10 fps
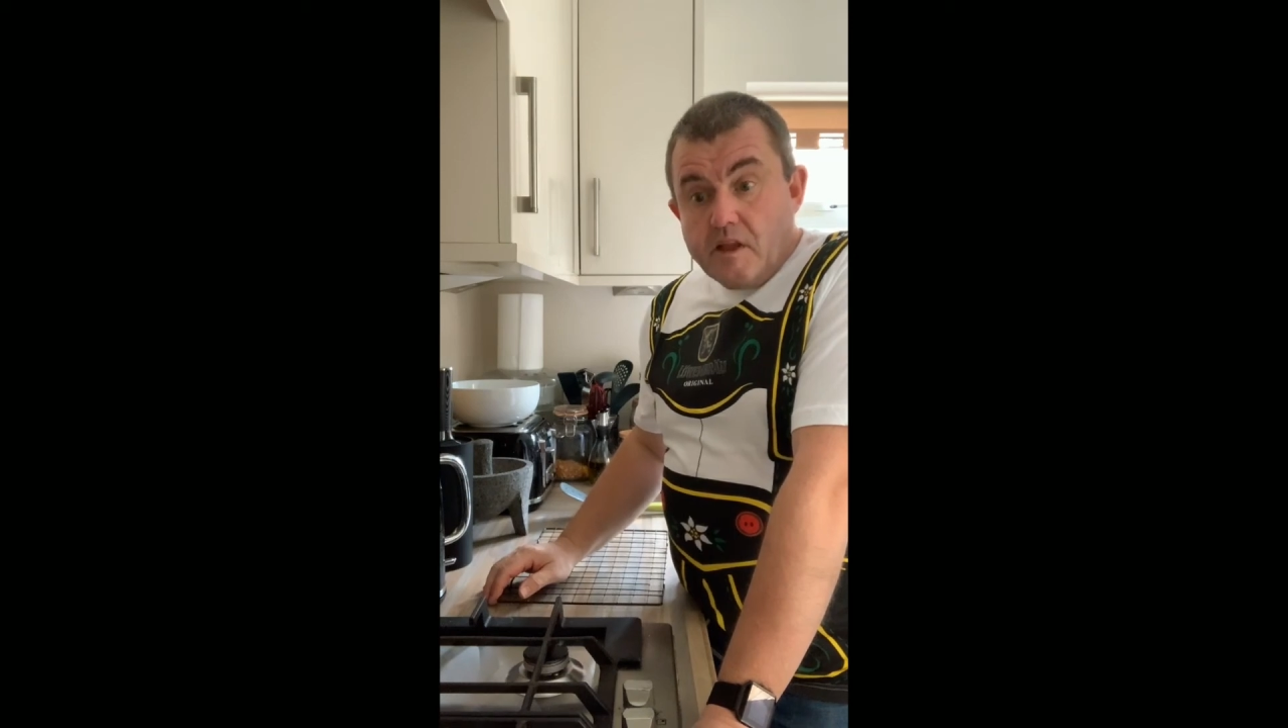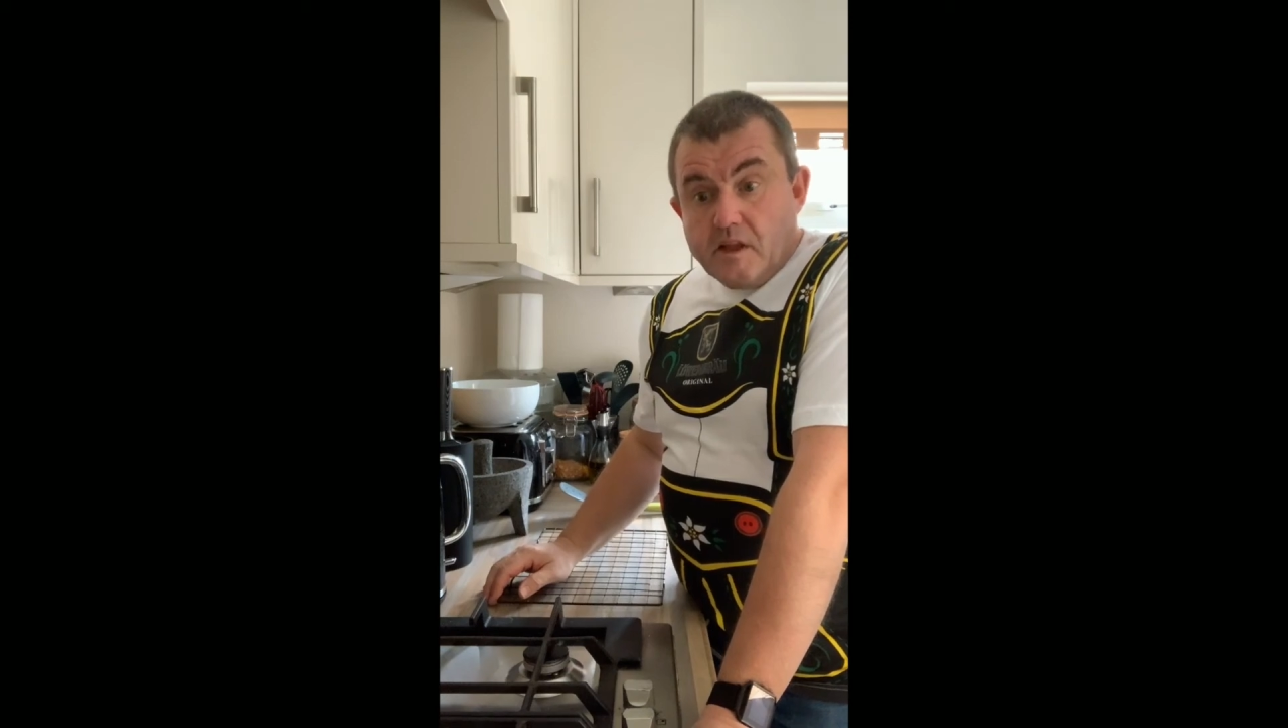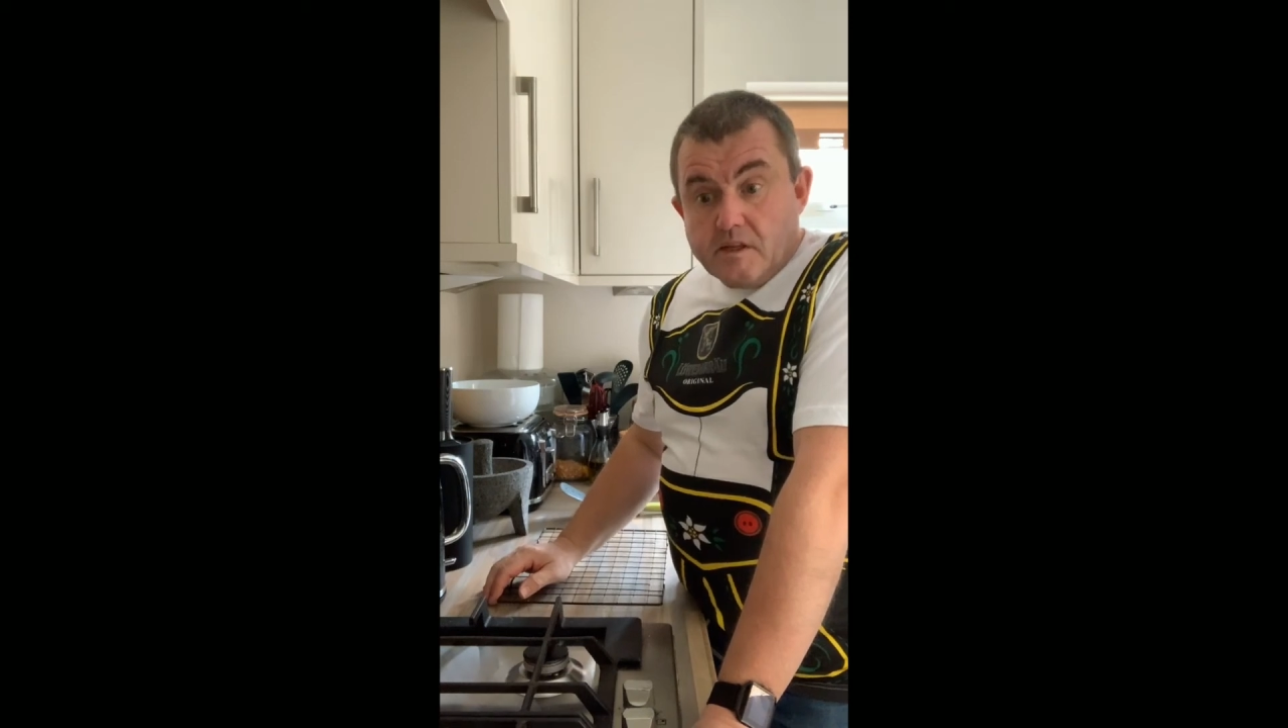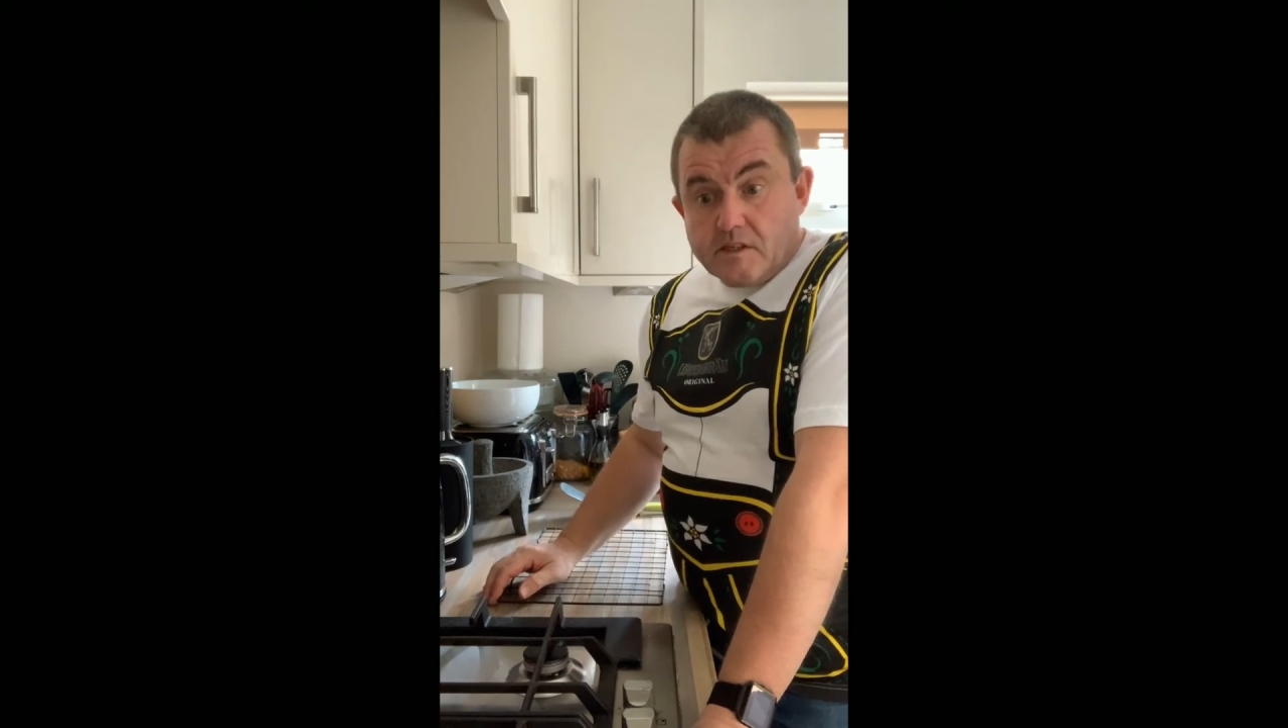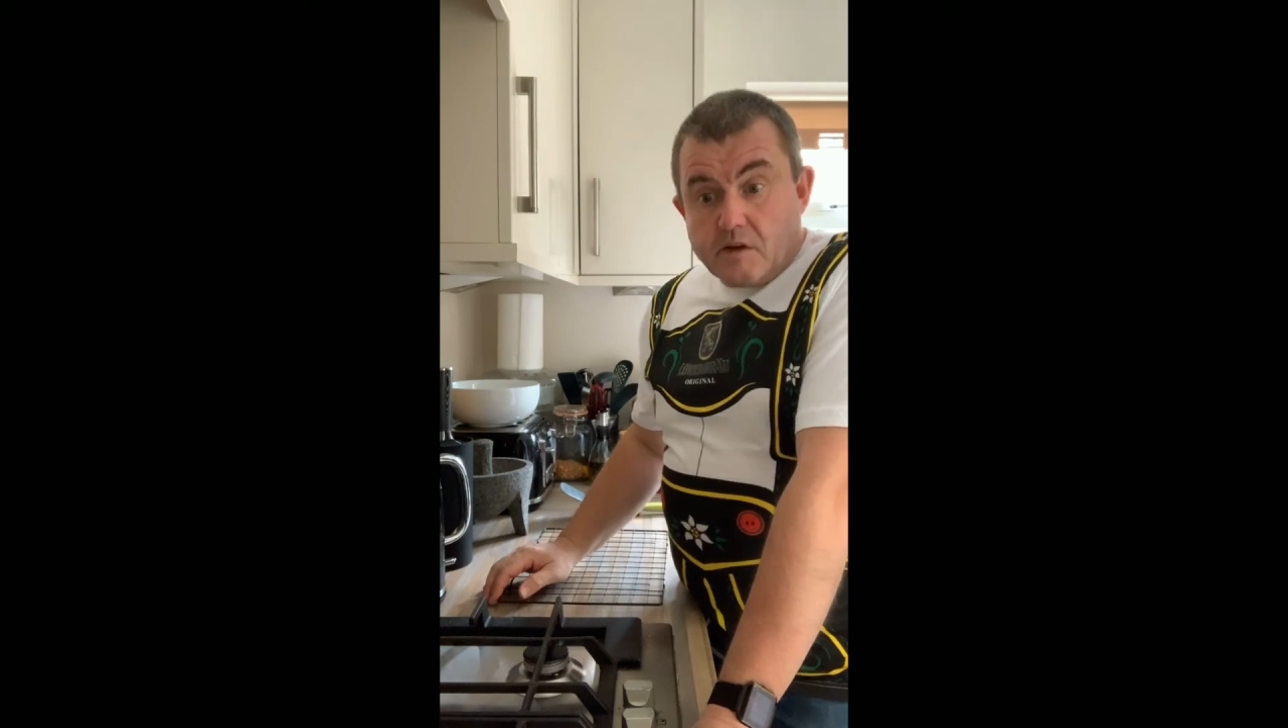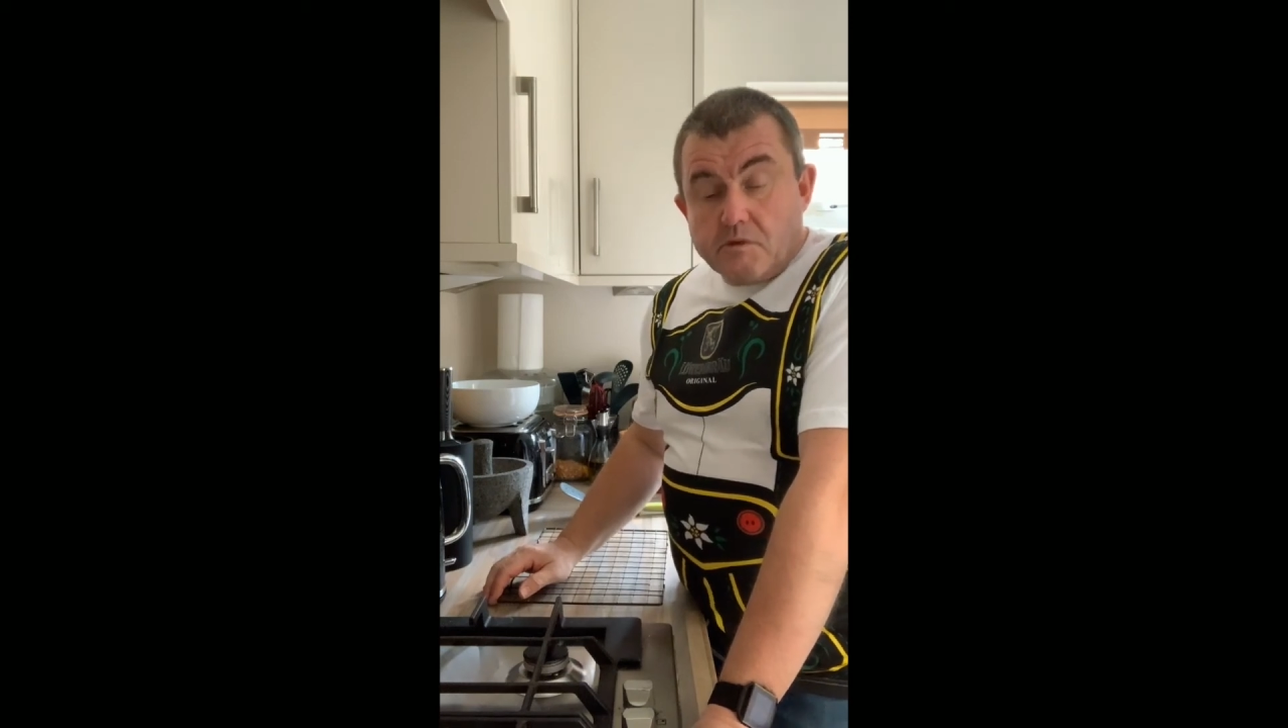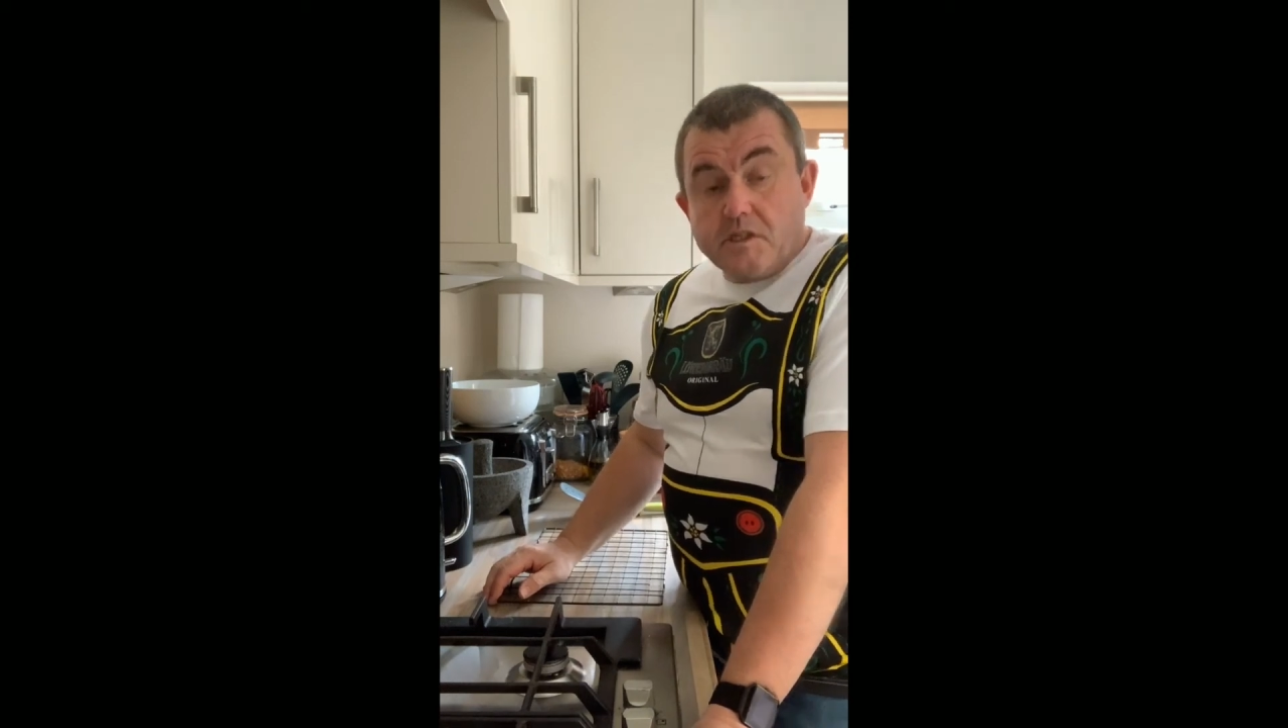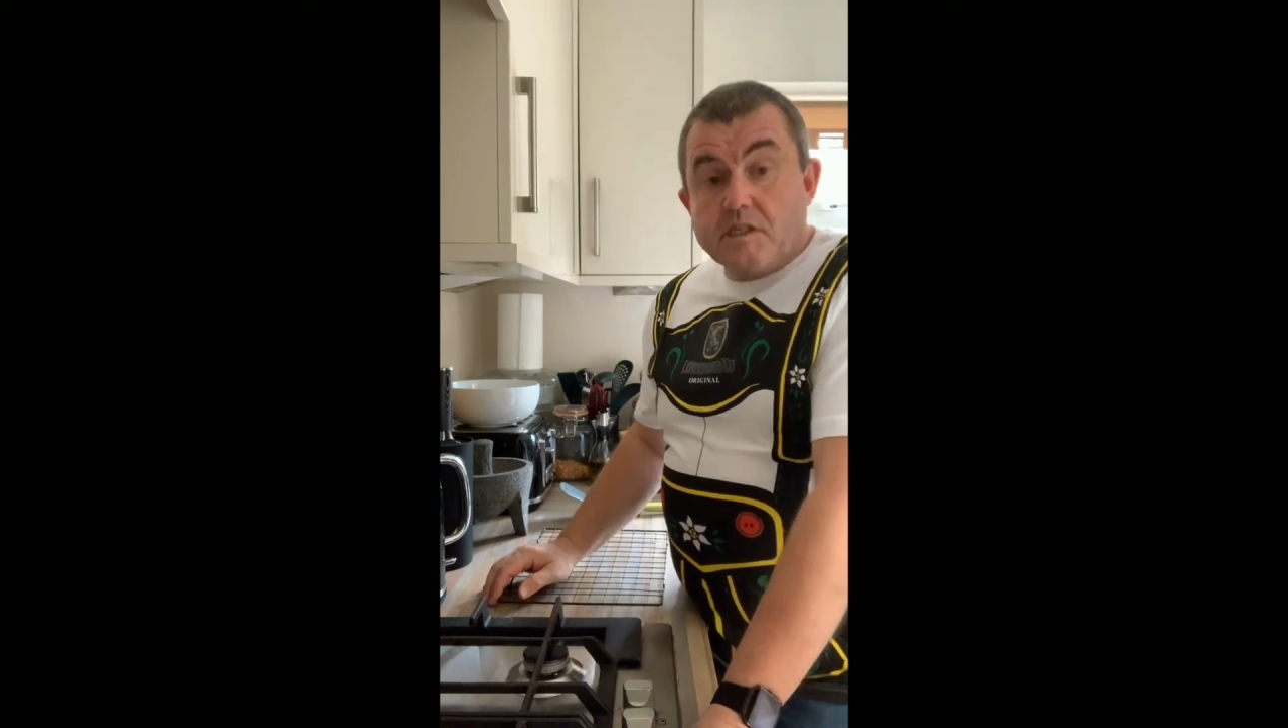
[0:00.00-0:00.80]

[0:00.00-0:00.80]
So we're just